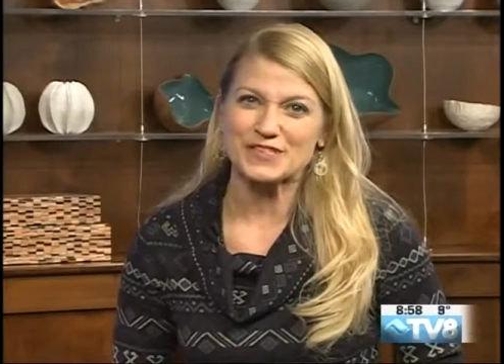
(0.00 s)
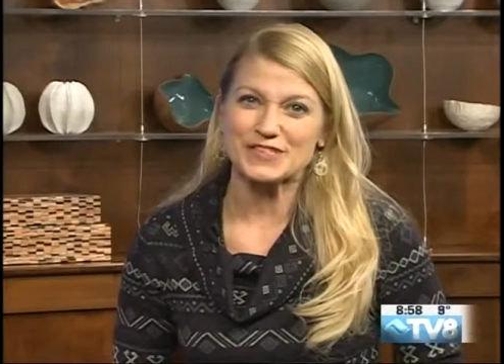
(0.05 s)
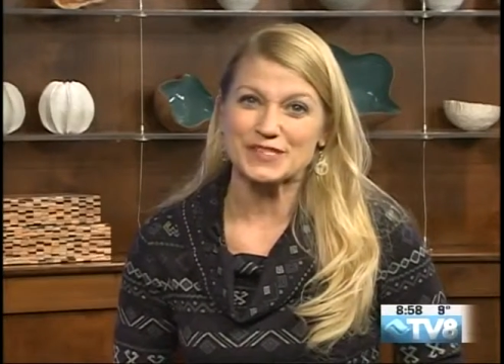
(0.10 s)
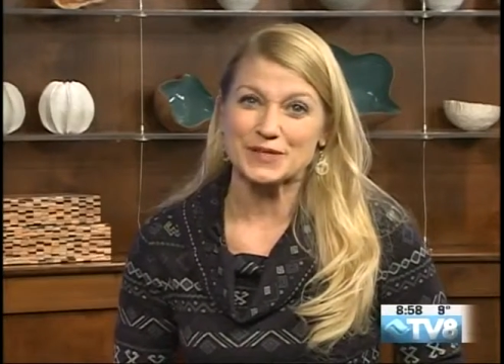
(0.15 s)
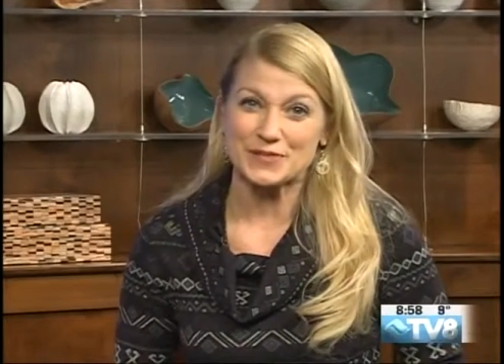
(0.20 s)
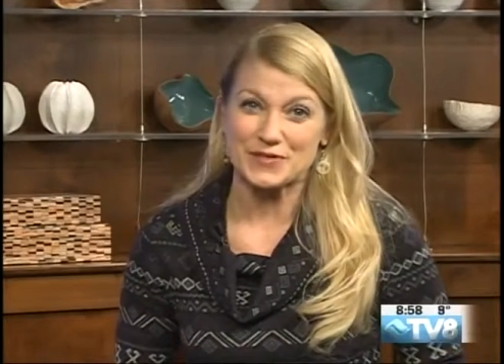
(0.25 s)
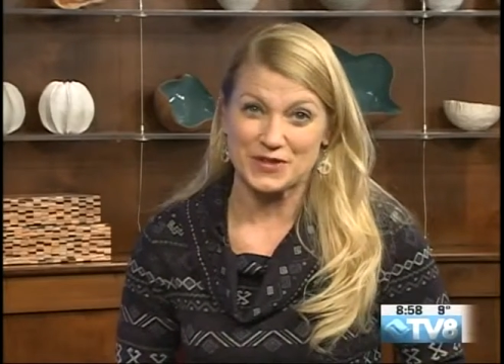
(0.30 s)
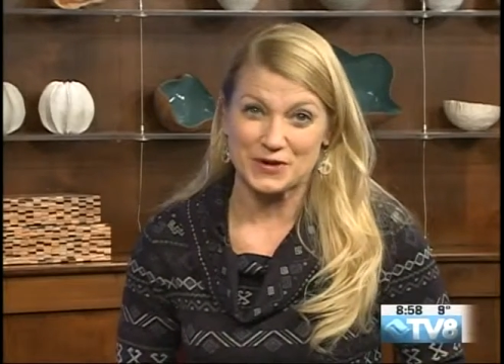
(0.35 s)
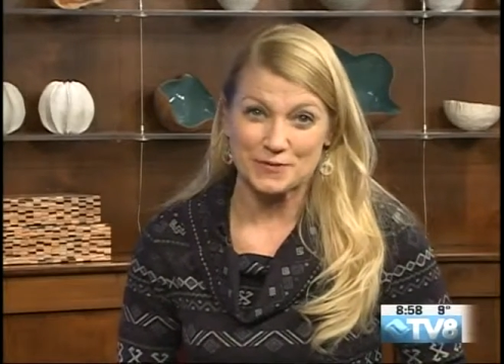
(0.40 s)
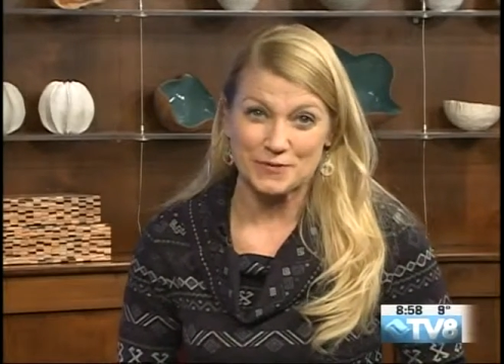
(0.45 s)

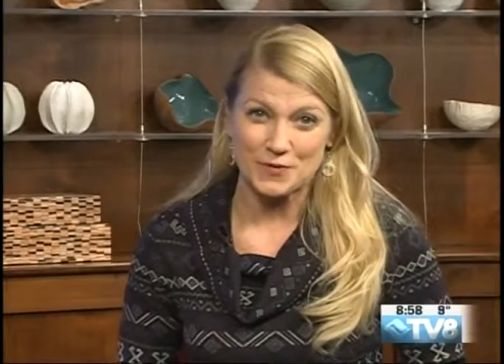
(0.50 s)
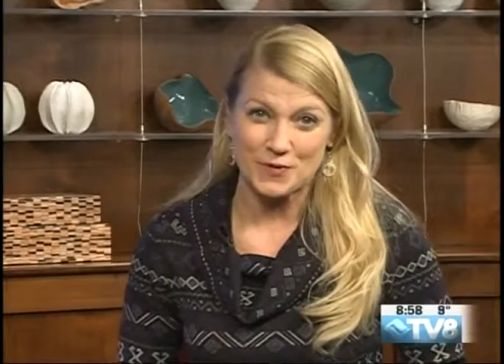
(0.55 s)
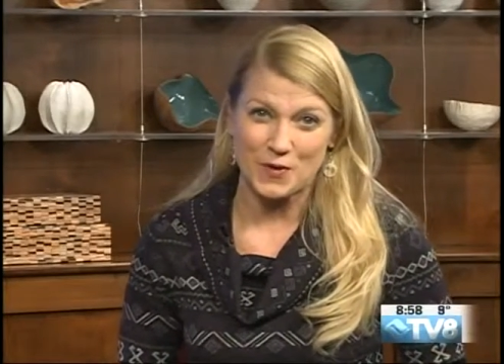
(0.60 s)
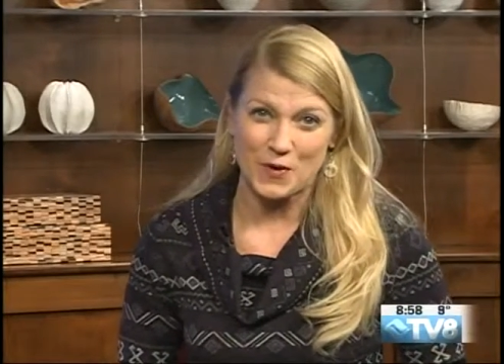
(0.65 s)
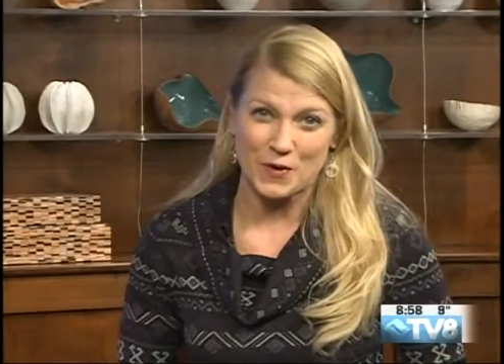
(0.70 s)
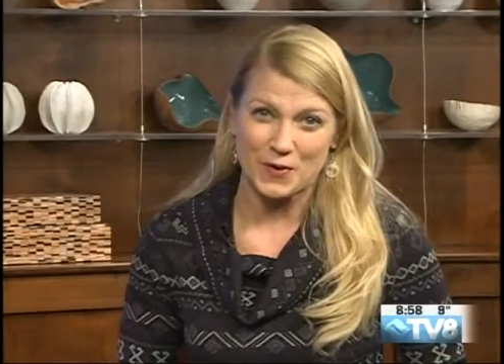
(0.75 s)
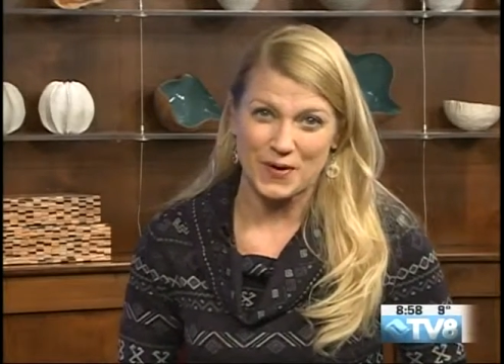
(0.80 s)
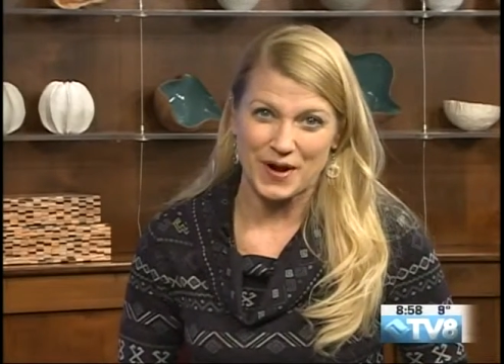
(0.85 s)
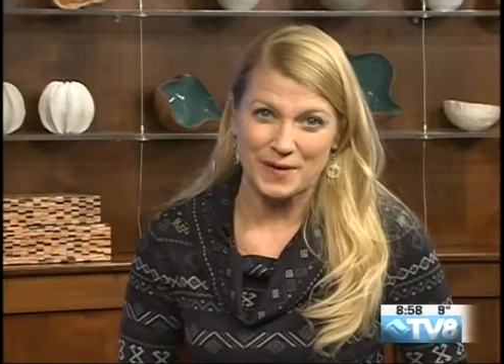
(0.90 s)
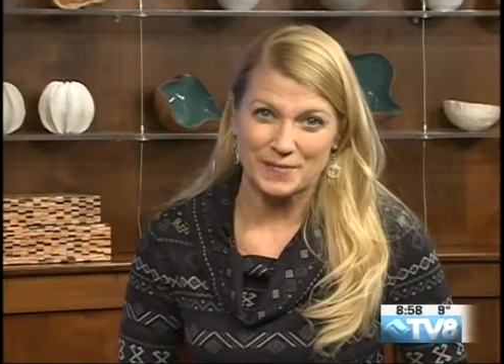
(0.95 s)
some of their
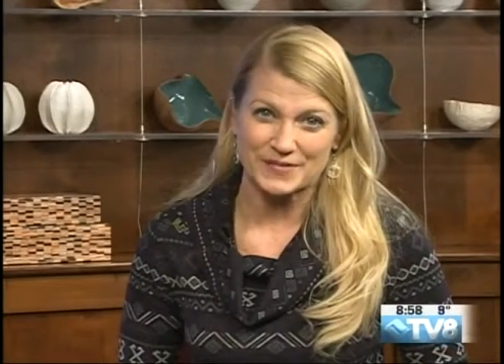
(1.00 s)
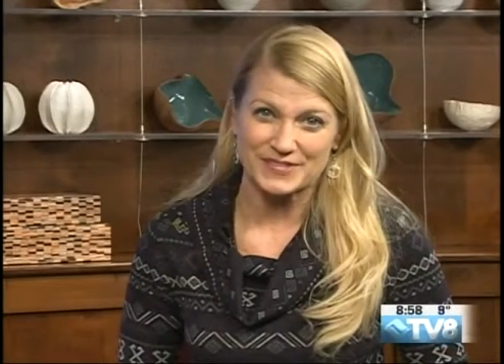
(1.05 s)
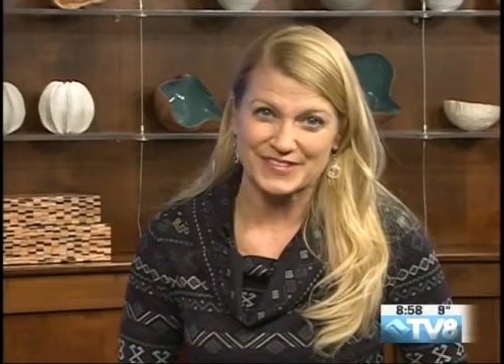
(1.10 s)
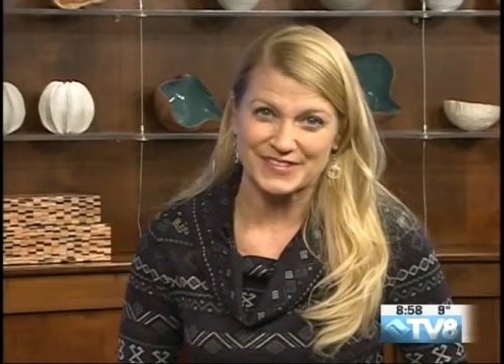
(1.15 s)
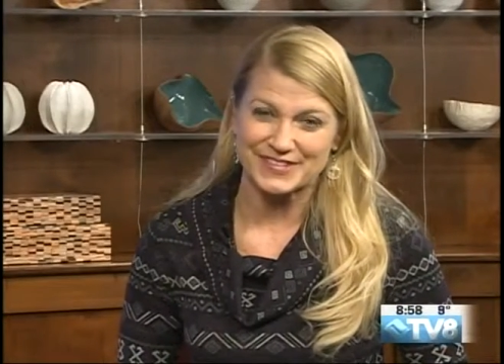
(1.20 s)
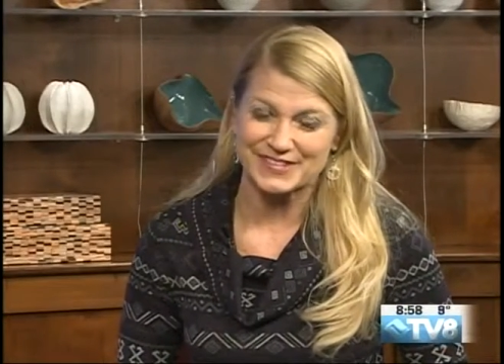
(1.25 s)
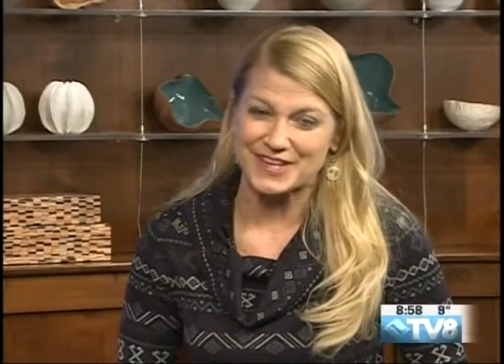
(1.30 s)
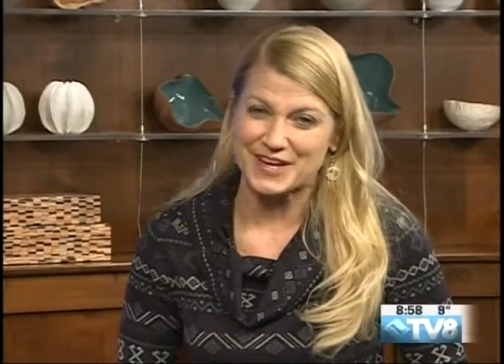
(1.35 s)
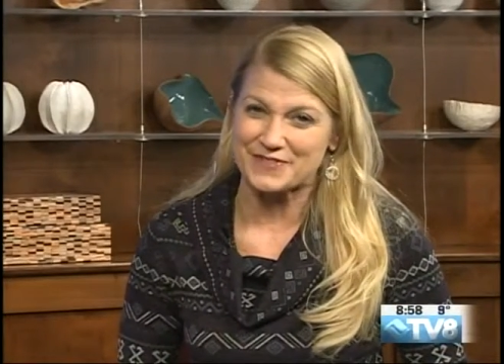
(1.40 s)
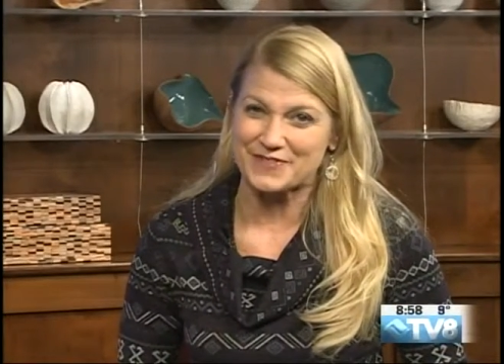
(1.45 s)
programs.
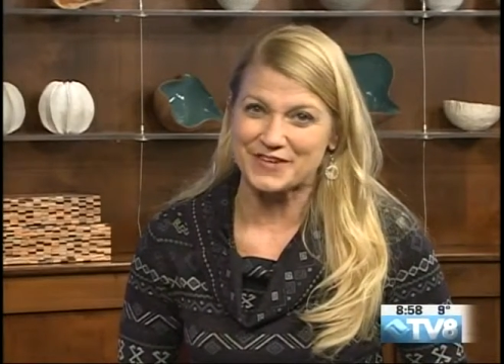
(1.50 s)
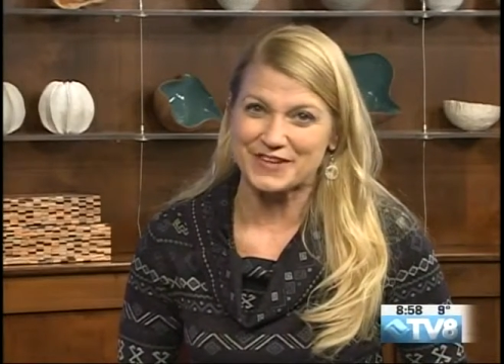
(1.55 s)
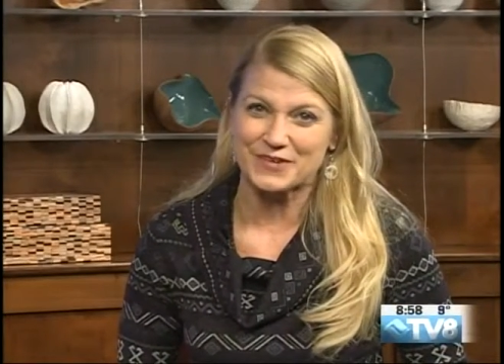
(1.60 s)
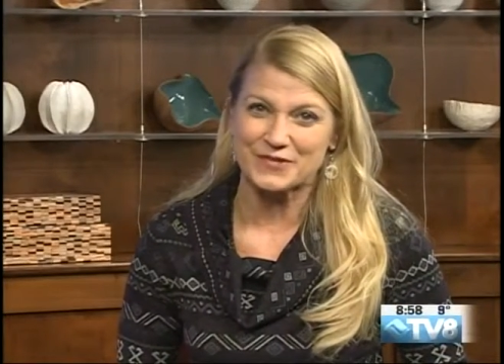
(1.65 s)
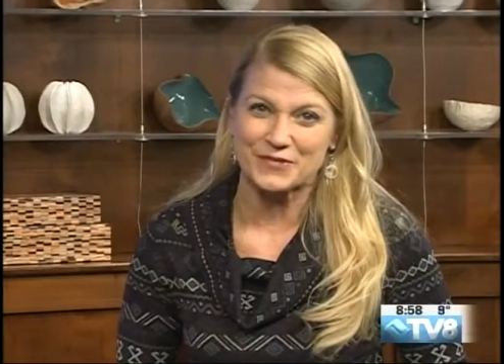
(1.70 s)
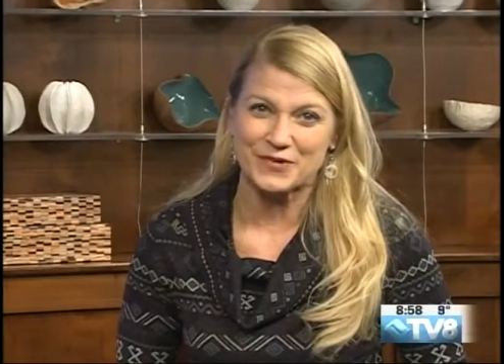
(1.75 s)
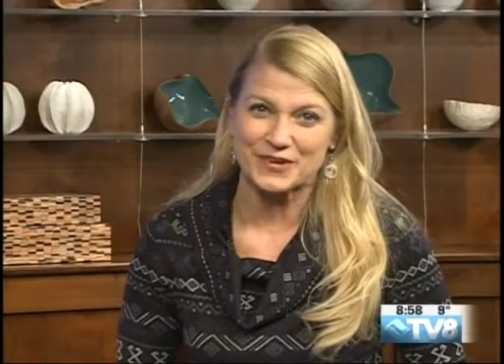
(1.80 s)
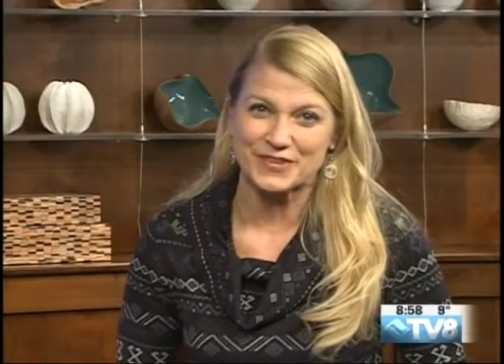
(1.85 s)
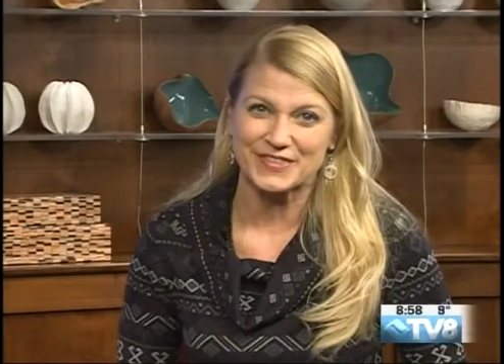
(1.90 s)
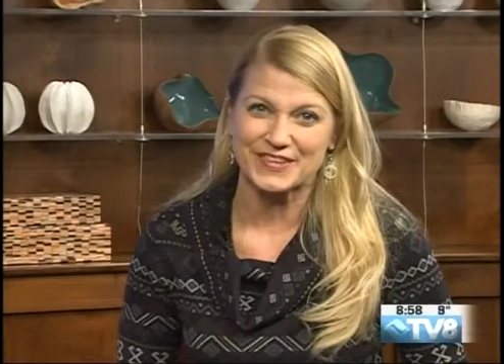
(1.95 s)
They're definitely
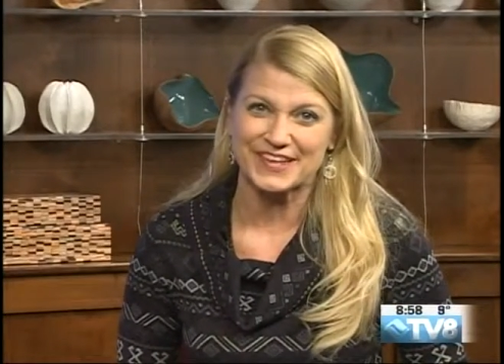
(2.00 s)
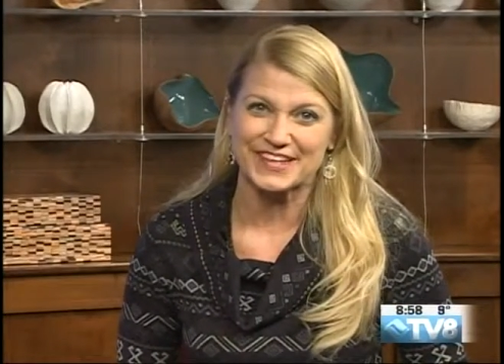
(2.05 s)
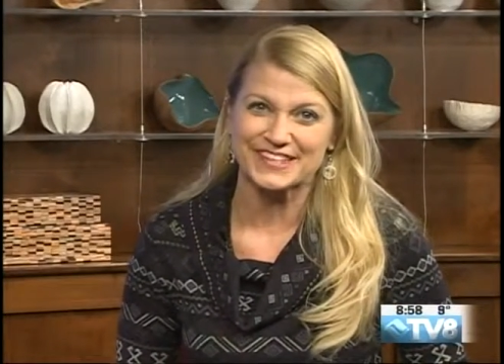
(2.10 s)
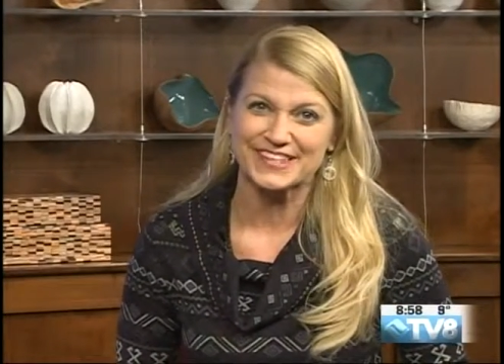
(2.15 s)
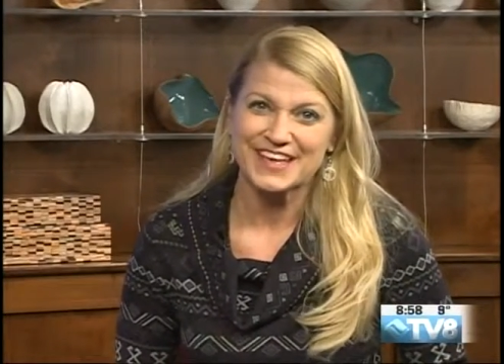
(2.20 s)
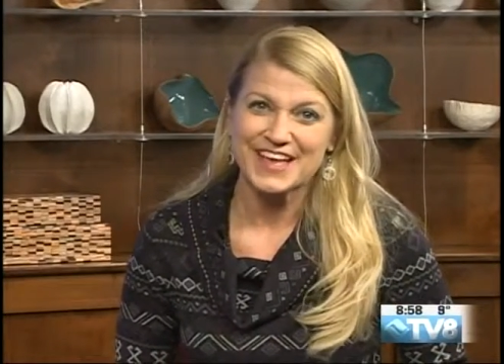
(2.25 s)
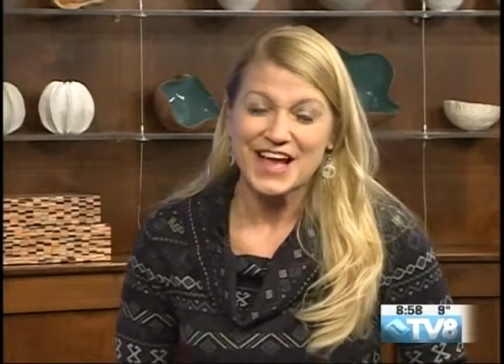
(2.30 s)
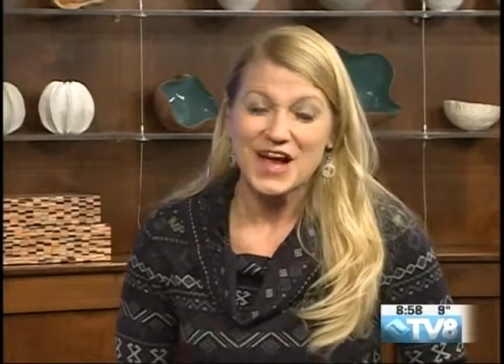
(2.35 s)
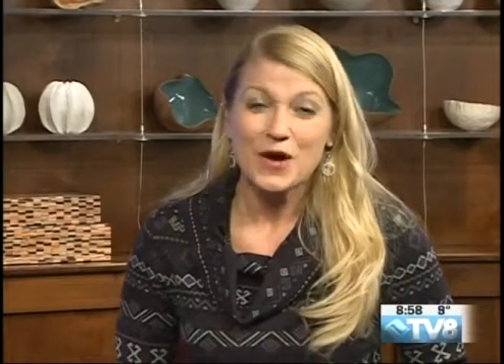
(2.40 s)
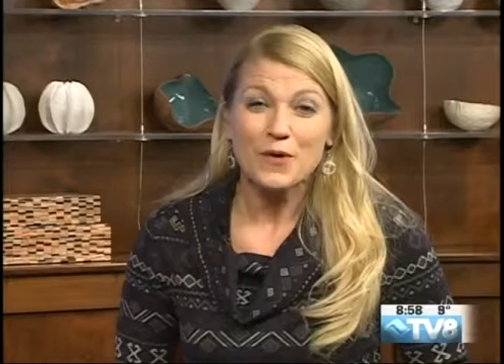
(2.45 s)
worth it.